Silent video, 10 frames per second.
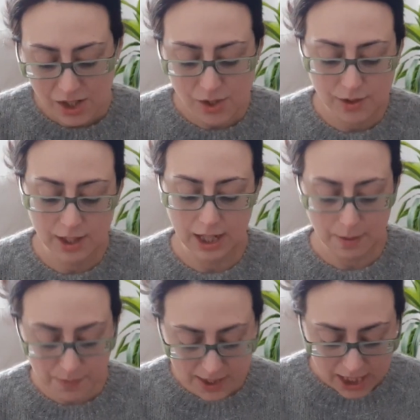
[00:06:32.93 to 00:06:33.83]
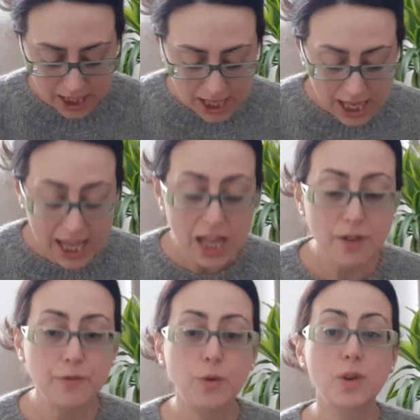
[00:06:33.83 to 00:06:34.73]
to the lips.
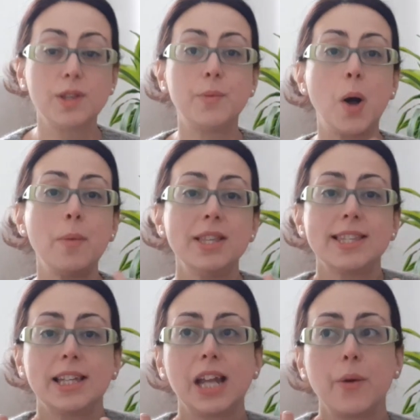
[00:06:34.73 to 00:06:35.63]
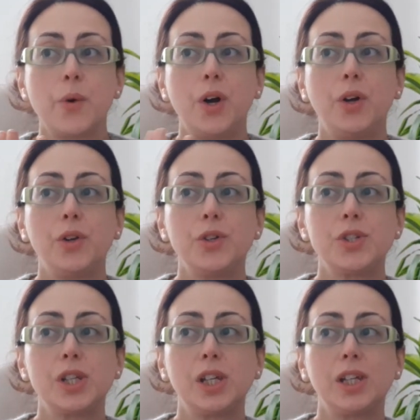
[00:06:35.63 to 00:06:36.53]
And for the moments that I
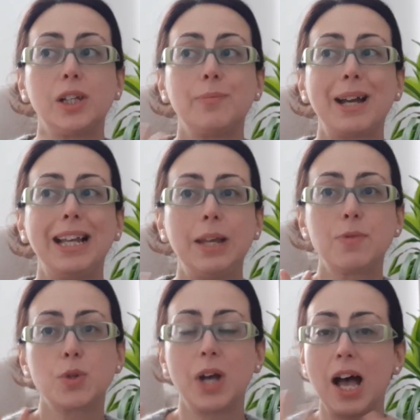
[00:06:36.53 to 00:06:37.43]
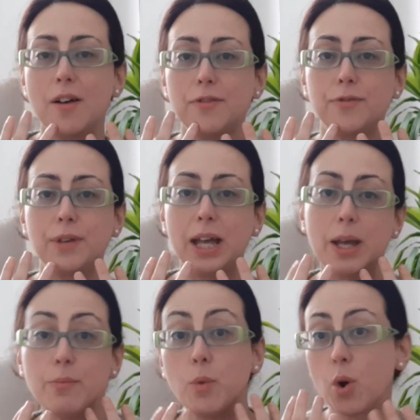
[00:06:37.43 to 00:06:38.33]
want uh, my lips to have
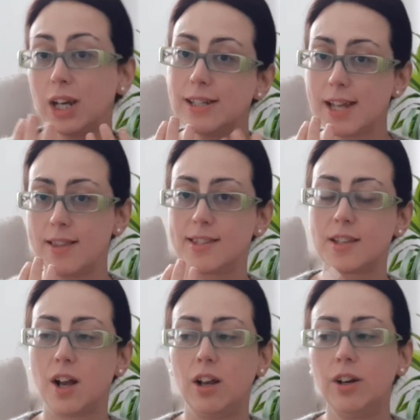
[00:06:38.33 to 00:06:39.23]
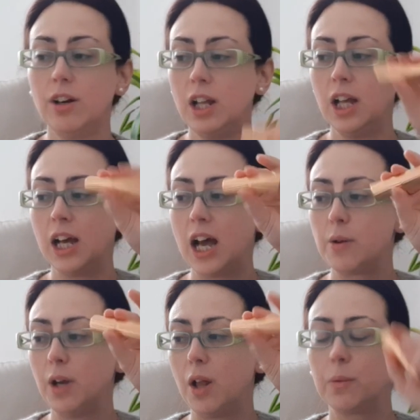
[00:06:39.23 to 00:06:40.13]
a more intense color, I
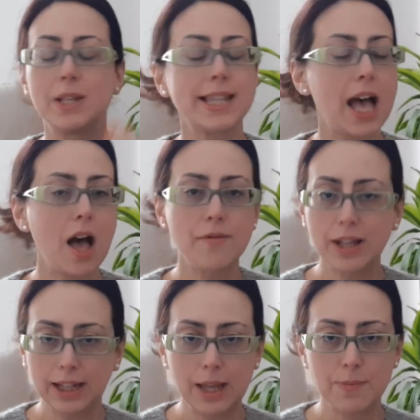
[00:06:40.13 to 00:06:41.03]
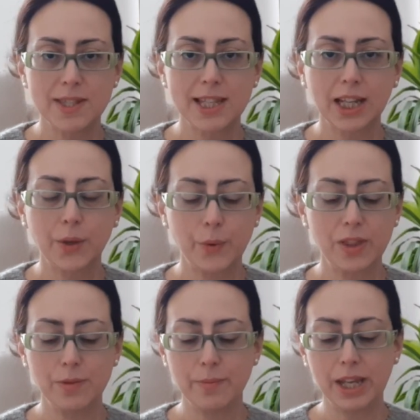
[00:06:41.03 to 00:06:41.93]
will always have a lipstick
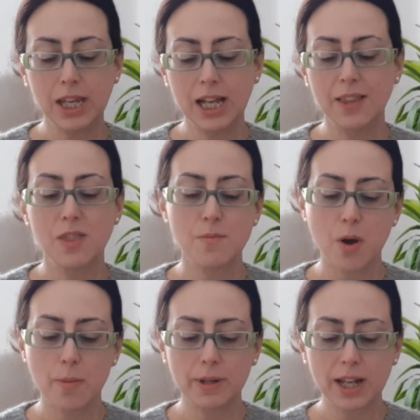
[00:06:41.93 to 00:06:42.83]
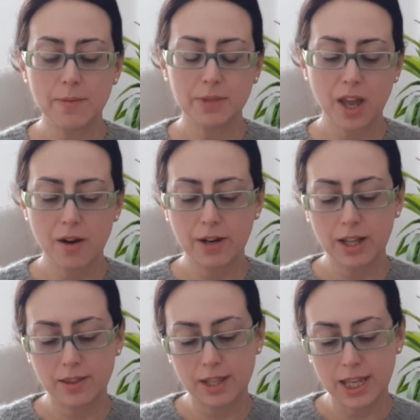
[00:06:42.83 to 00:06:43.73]
with me. At the moment I'm
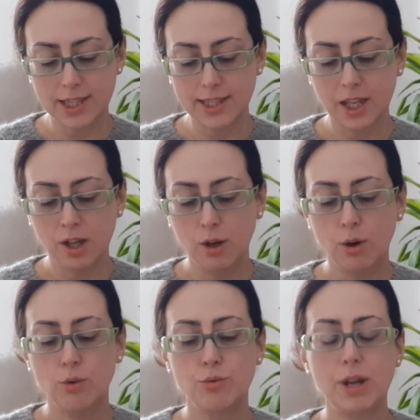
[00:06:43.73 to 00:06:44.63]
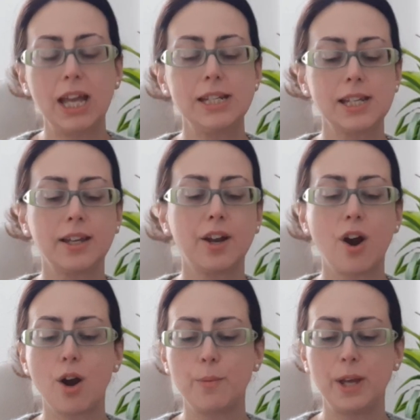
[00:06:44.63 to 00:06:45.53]
carrying these Red
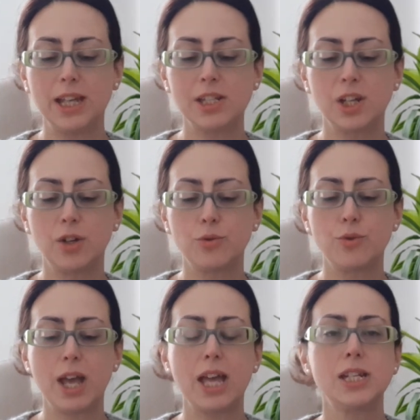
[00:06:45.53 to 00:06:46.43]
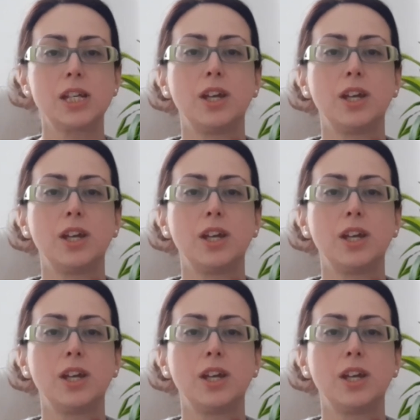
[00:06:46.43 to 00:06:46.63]
Carpet Red